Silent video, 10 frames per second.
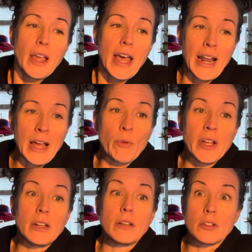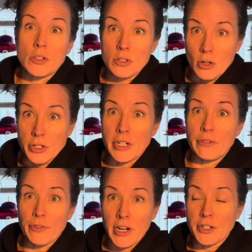And I went searching
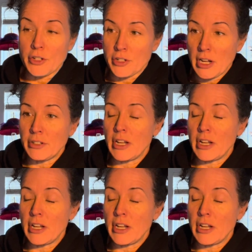for Angela Shelton.